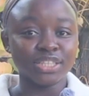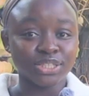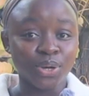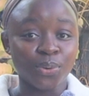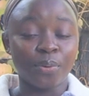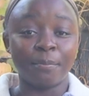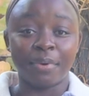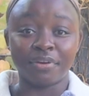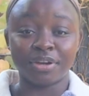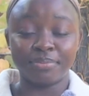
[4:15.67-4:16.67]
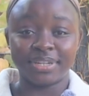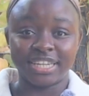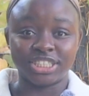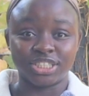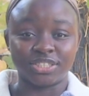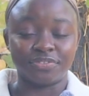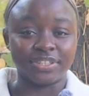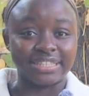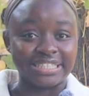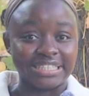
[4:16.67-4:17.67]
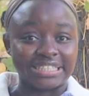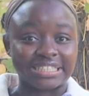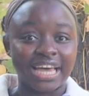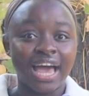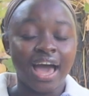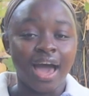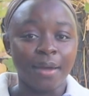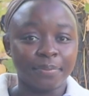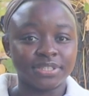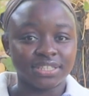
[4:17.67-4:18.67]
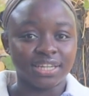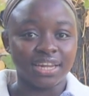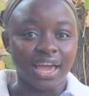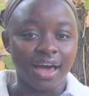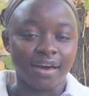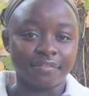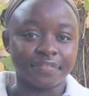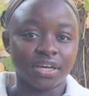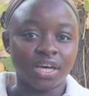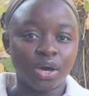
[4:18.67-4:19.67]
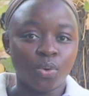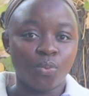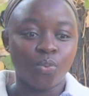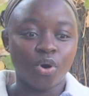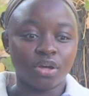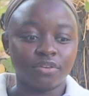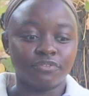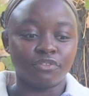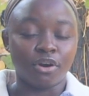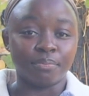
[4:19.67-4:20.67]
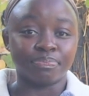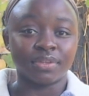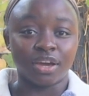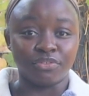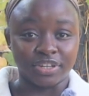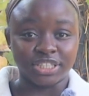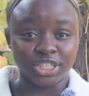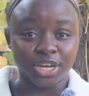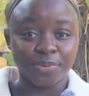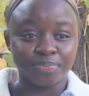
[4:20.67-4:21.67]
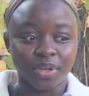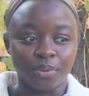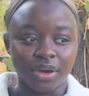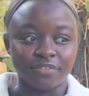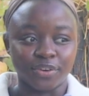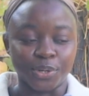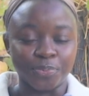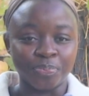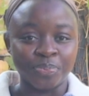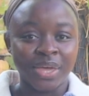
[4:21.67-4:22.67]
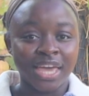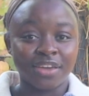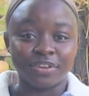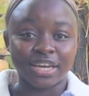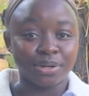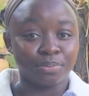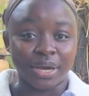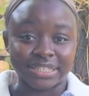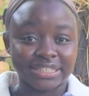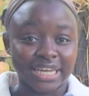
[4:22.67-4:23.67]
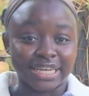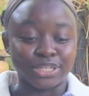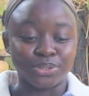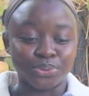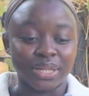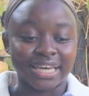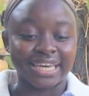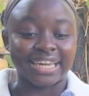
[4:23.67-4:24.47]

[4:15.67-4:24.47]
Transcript: So my recommendations for these, I personally have one from Aritzia. However, if you look at the price tag, like